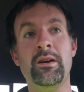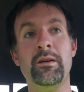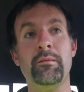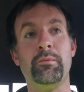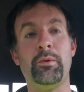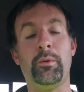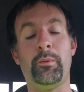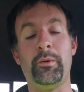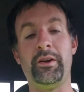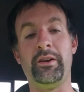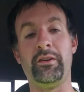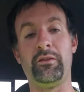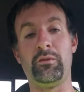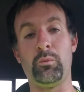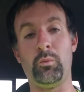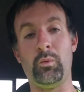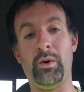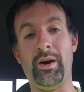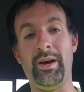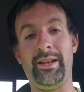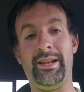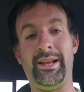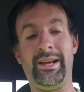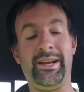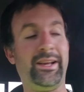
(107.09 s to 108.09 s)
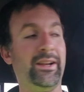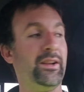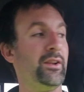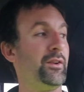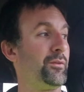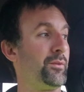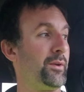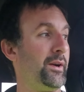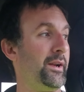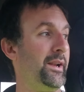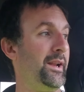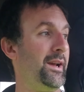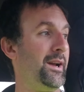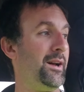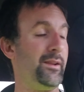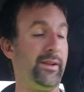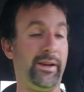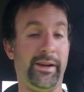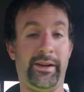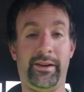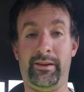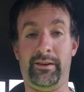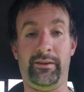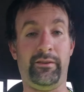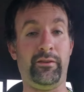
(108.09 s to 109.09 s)
But when it's wet like it is right now,
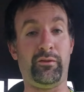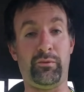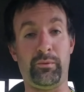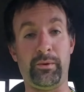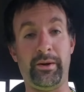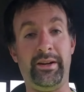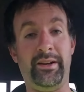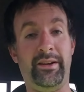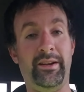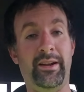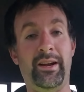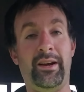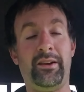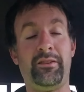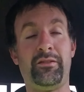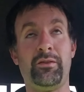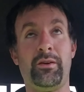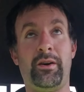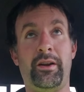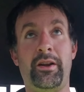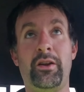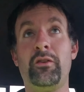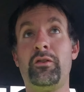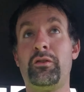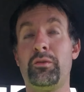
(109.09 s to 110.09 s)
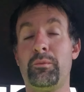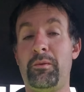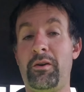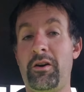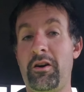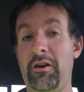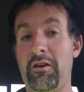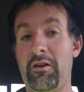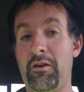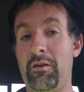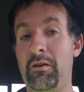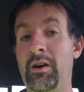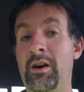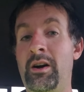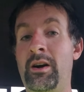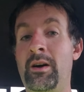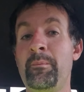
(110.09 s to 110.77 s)
like it just rained today, so I know tomorrow